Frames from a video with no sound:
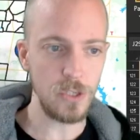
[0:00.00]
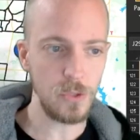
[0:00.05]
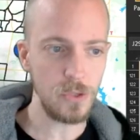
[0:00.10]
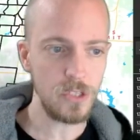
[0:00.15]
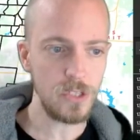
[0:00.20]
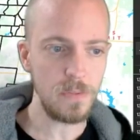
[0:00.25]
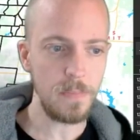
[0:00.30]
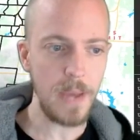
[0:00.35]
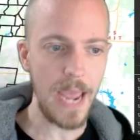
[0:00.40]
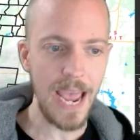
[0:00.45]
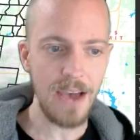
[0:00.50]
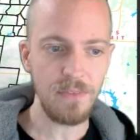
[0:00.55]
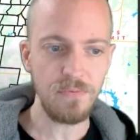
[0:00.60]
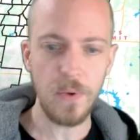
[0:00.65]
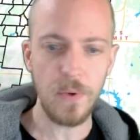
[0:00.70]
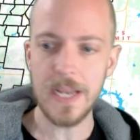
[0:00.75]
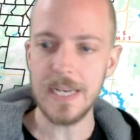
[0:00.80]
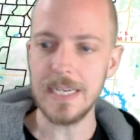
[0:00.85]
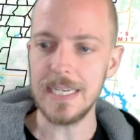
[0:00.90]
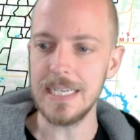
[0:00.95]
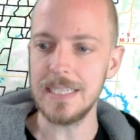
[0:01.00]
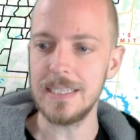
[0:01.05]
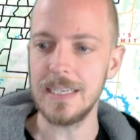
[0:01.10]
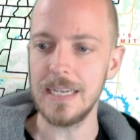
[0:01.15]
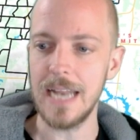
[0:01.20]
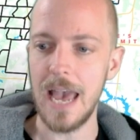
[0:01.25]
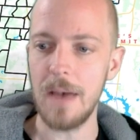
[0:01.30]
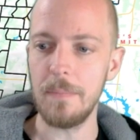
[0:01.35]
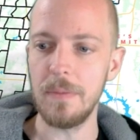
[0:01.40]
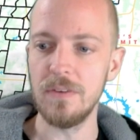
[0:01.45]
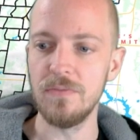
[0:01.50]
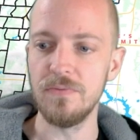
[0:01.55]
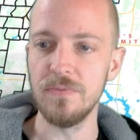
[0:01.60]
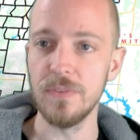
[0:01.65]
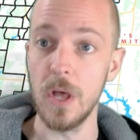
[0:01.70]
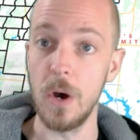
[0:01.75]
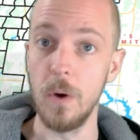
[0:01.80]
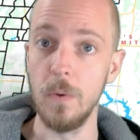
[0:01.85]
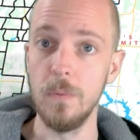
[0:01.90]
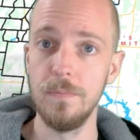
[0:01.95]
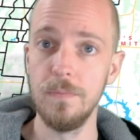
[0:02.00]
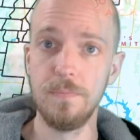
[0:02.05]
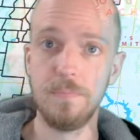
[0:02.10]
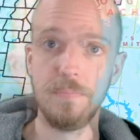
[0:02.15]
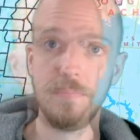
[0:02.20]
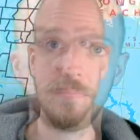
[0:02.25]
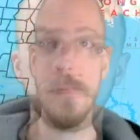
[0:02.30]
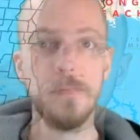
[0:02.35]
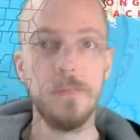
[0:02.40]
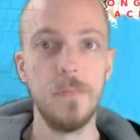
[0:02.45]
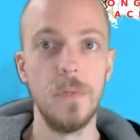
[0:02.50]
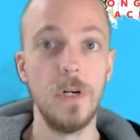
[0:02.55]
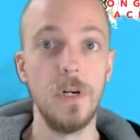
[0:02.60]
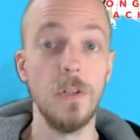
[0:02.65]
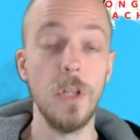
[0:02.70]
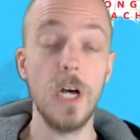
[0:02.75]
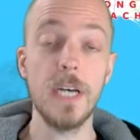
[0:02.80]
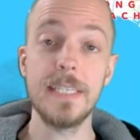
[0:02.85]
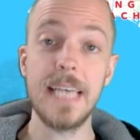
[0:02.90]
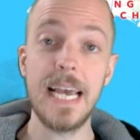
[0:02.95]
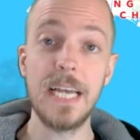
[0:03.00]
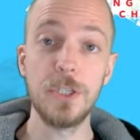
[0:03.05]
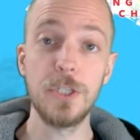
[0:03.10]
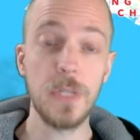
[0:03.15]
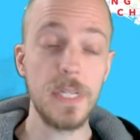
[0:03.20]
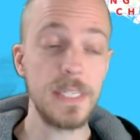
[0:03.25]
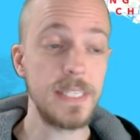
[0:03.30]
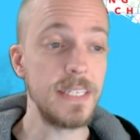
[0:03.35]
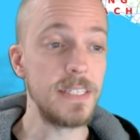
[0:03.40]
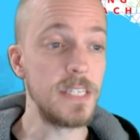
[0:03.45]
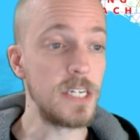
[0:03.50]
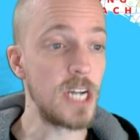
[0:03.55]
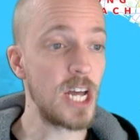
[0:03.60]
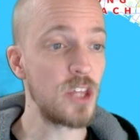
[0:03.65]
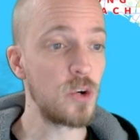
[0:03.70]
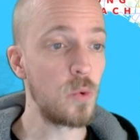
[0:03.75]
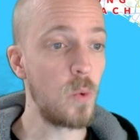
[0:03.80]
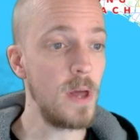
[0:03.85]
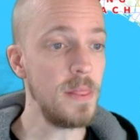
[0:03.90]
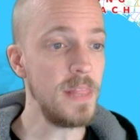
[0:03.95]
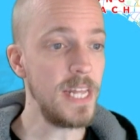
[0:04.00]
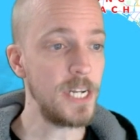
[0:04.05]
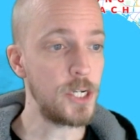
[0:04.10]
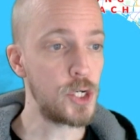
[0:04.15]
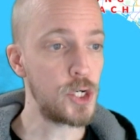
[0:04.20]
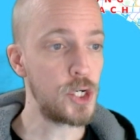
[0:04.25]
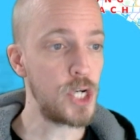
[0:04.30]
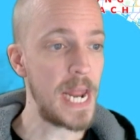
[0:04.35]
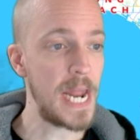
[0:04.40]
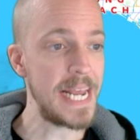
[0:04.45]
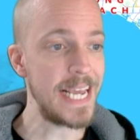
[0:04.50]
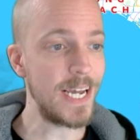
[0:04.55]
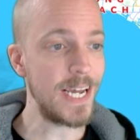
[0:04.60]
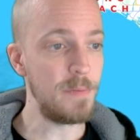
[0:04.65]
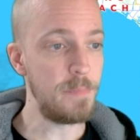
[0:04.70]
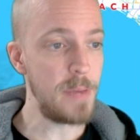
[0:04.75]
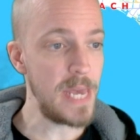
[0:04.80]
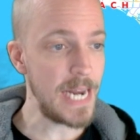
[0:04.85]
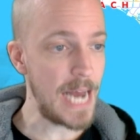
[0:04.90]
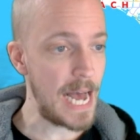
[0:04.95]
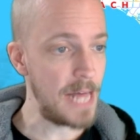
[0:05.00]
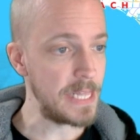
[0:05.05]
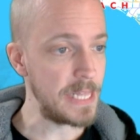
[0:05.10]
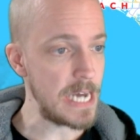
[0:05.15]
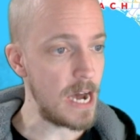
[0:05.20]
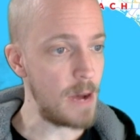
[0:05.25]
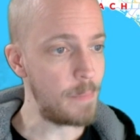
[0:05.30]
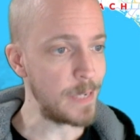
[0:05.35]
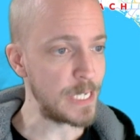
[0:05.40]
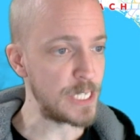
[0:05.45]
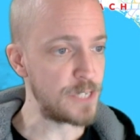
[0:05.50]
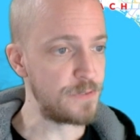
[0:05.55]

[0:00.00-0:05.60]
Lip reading: there's some halfway decent ebb and flow. Los Angeles is another one that's shedding a bit on the UPEX